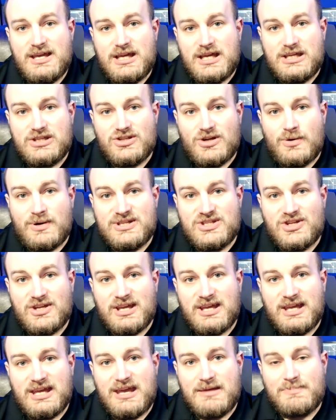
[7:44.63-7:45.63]
As always, you
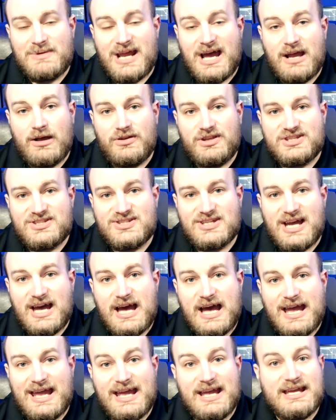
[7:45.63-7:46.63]
can keep an eye on the
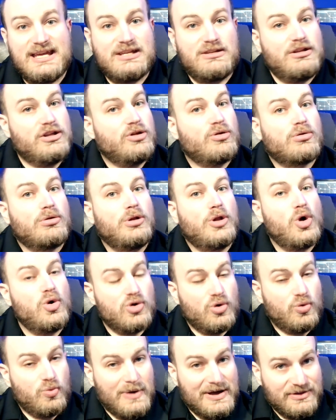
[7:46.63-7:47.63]
sky and get your
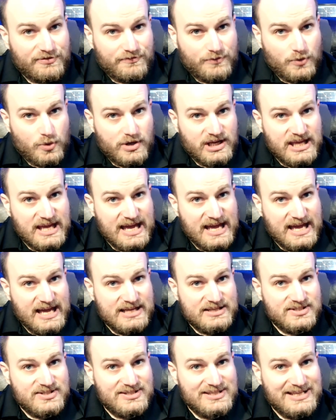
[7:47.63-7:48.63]
local weather
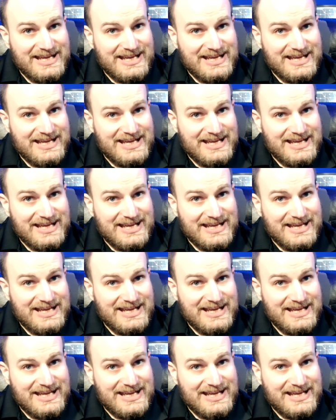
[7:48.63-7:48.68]
forecasts